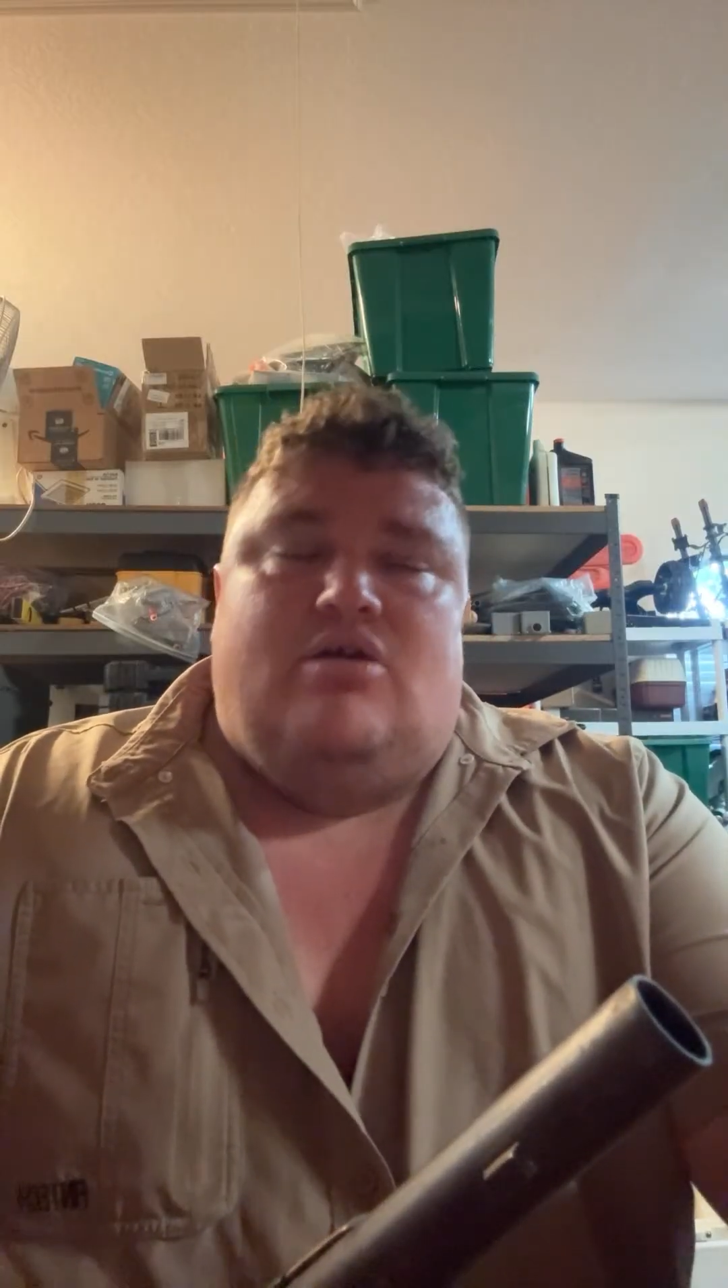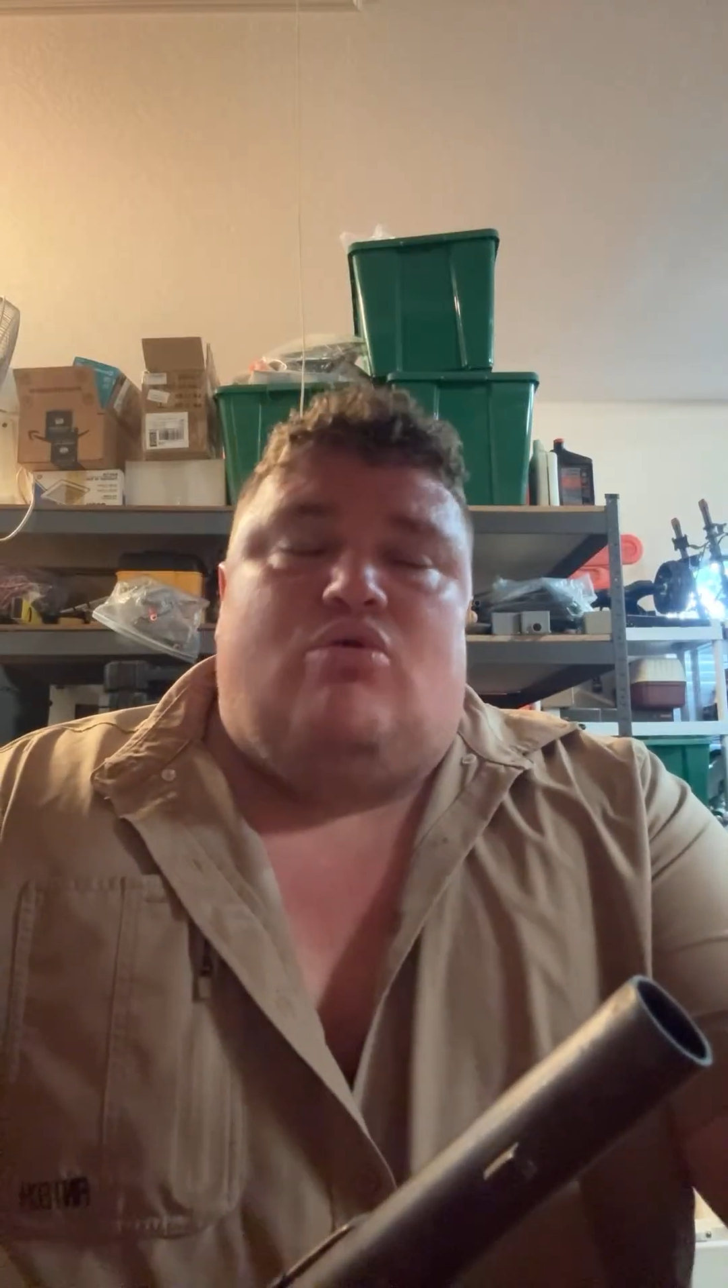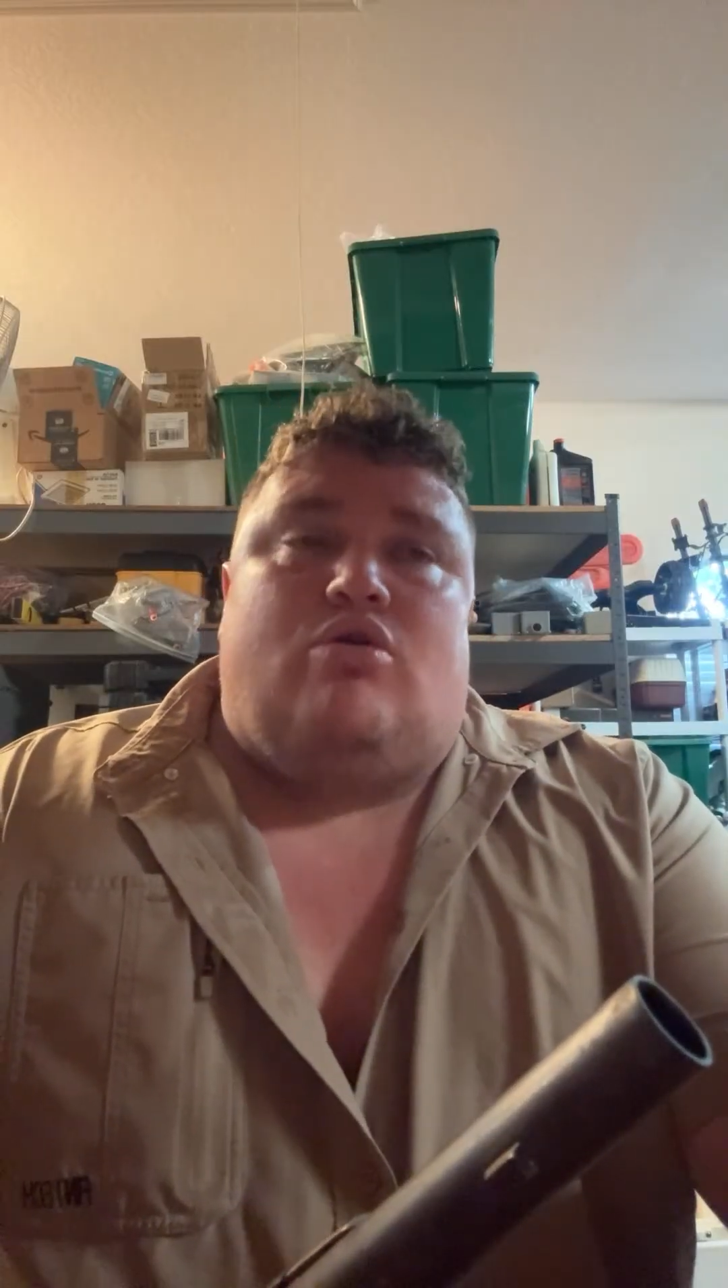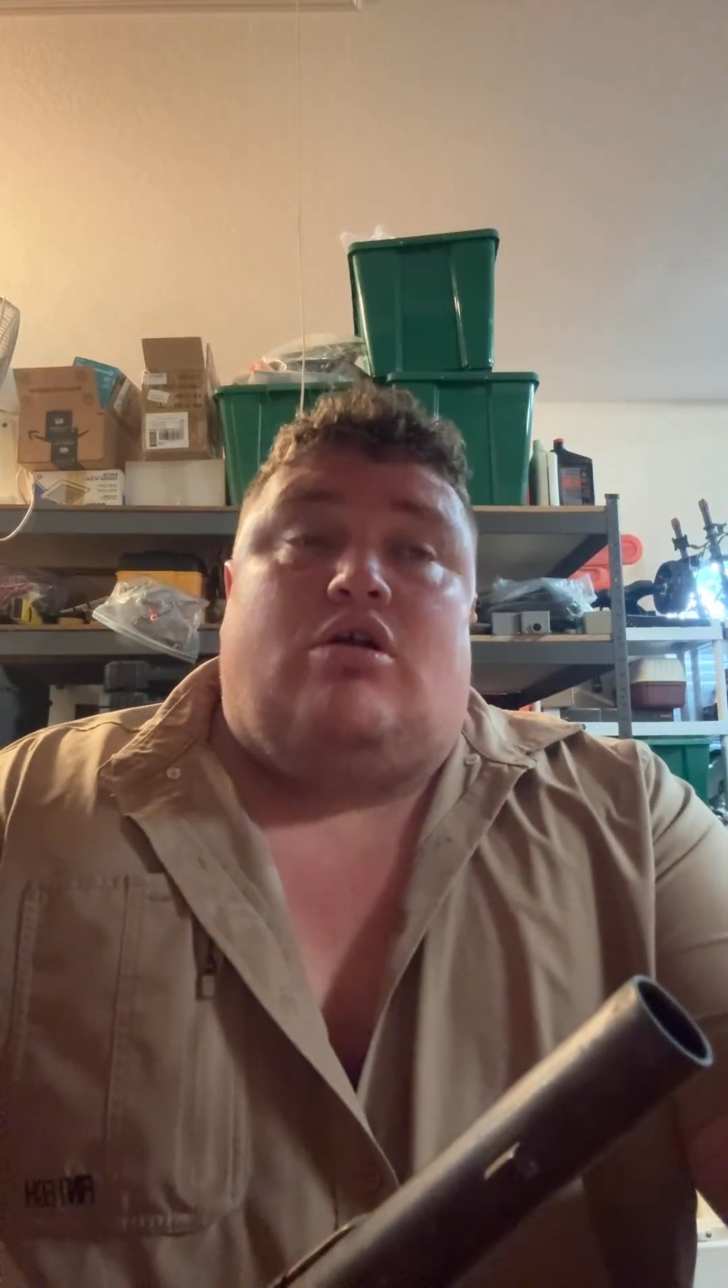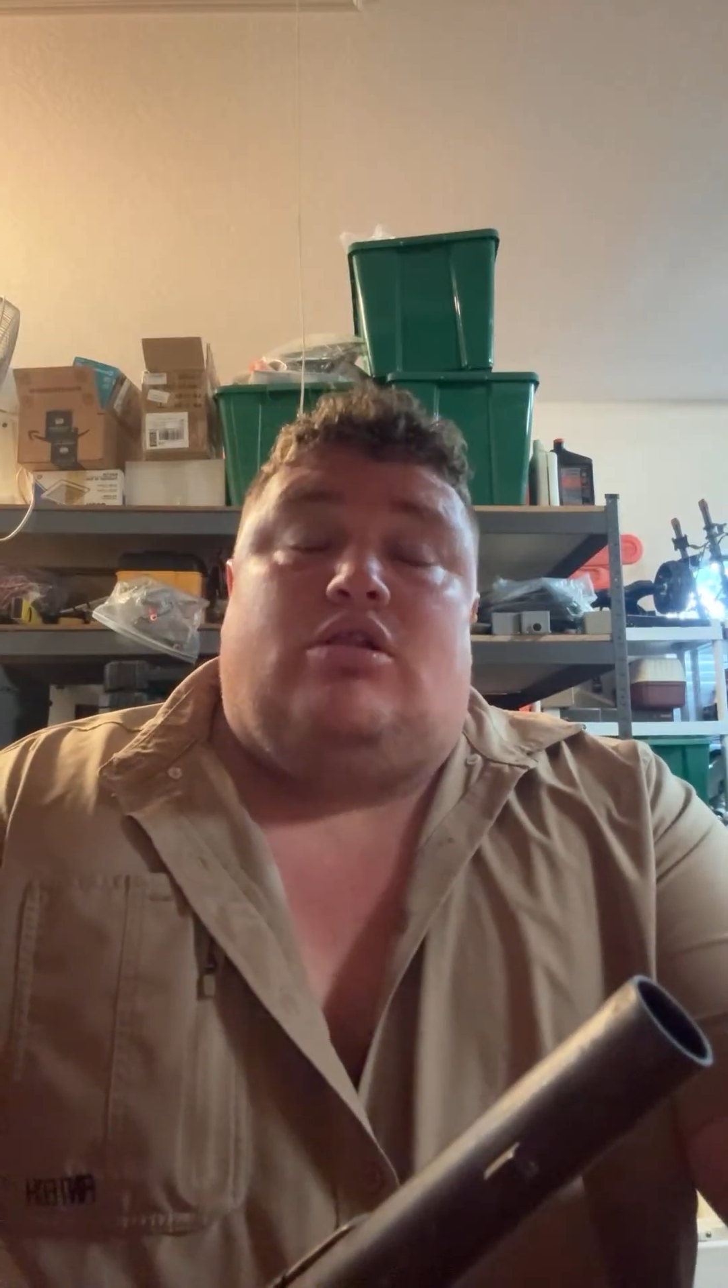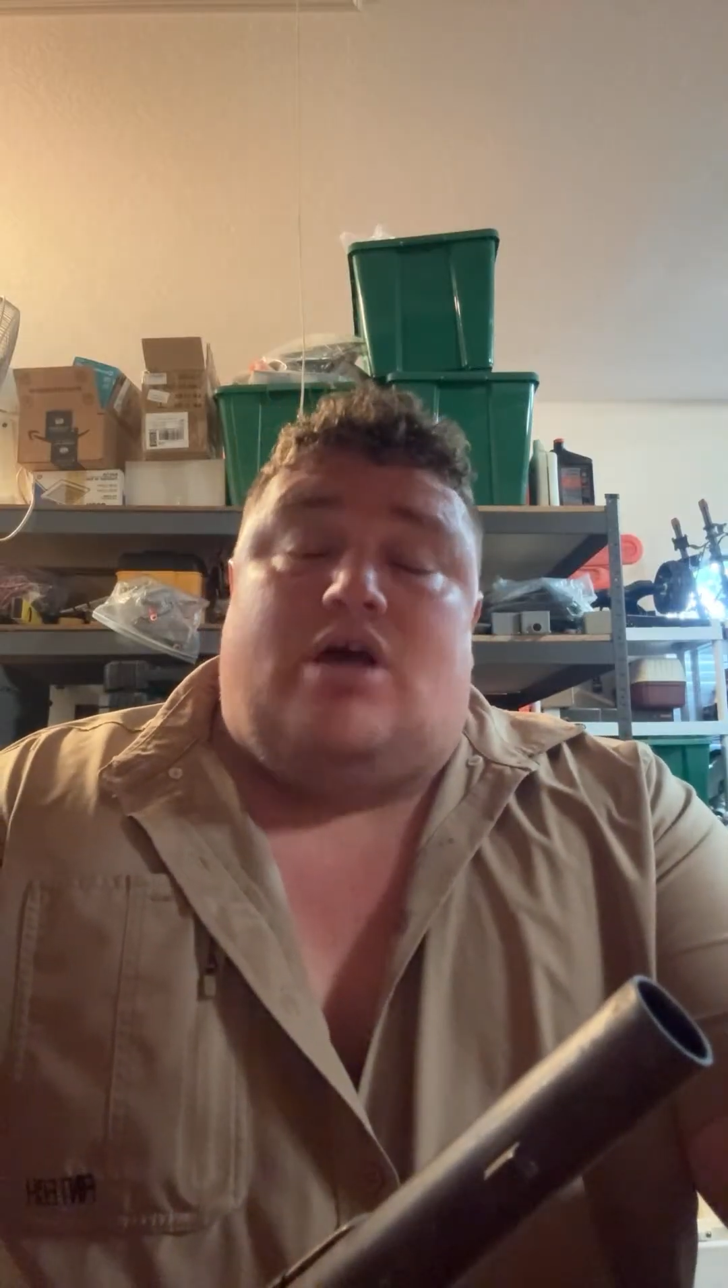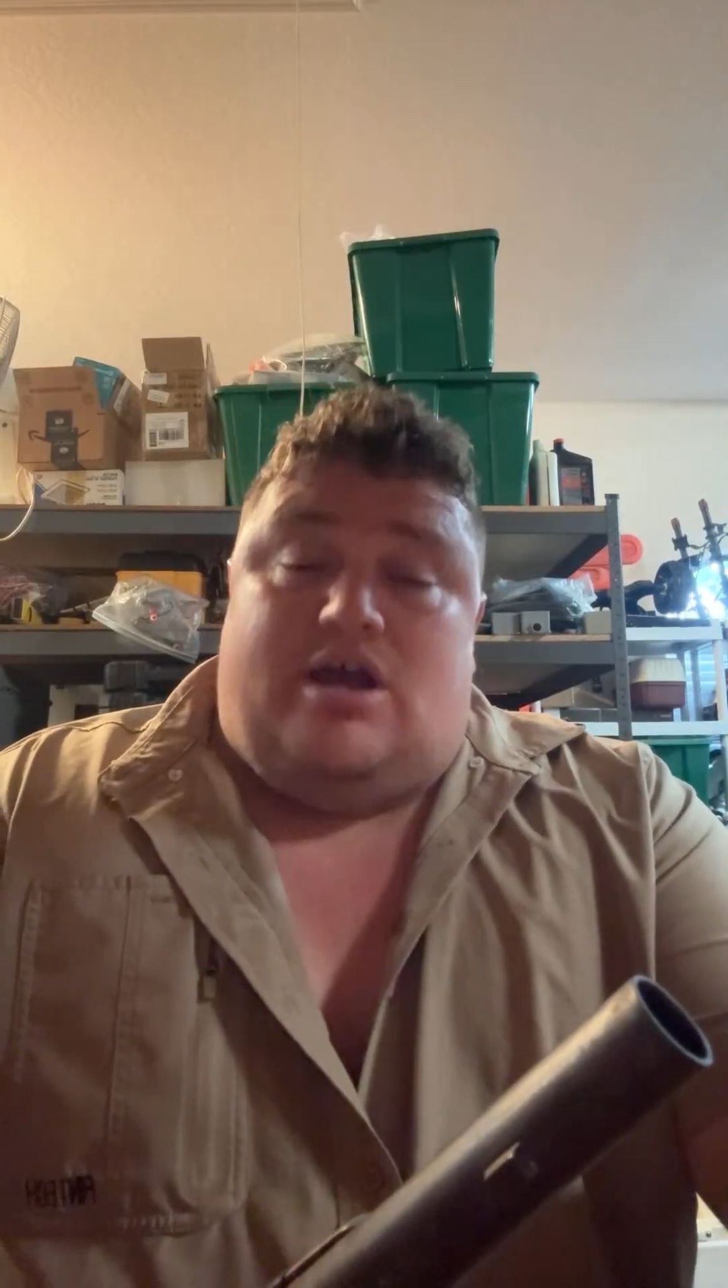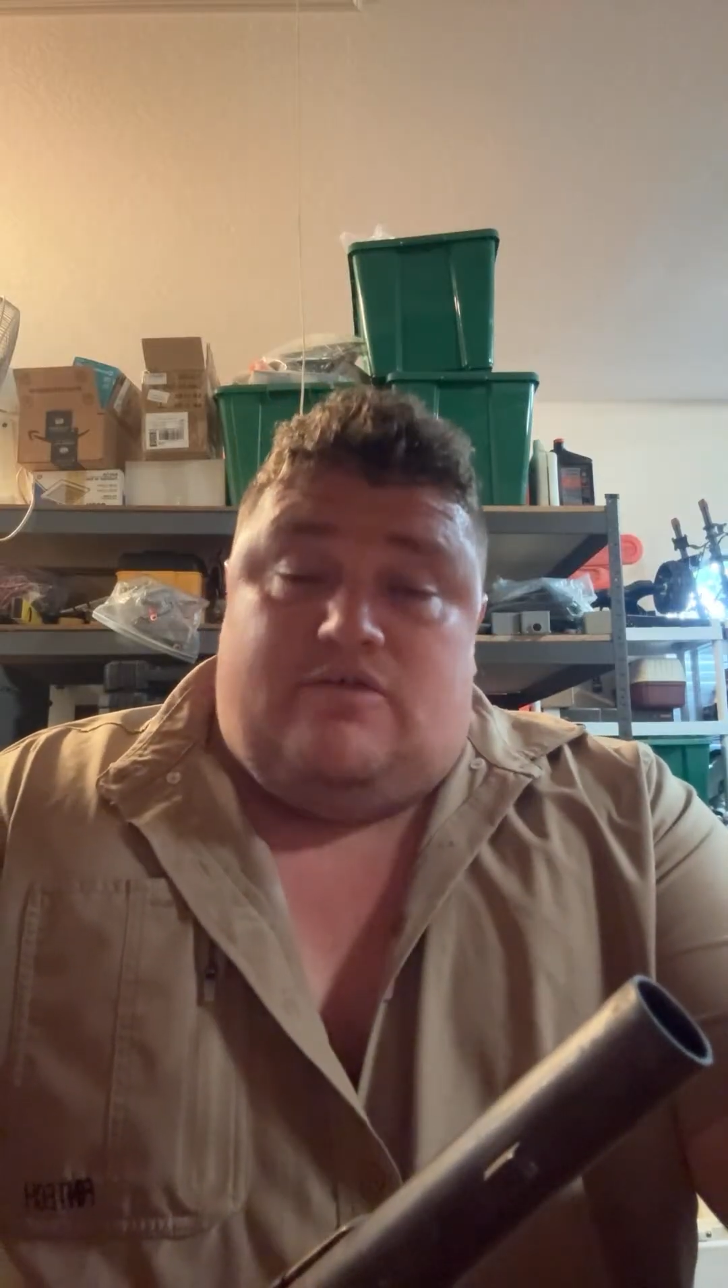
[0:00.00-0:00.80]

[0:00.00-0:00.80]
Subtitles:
or a lot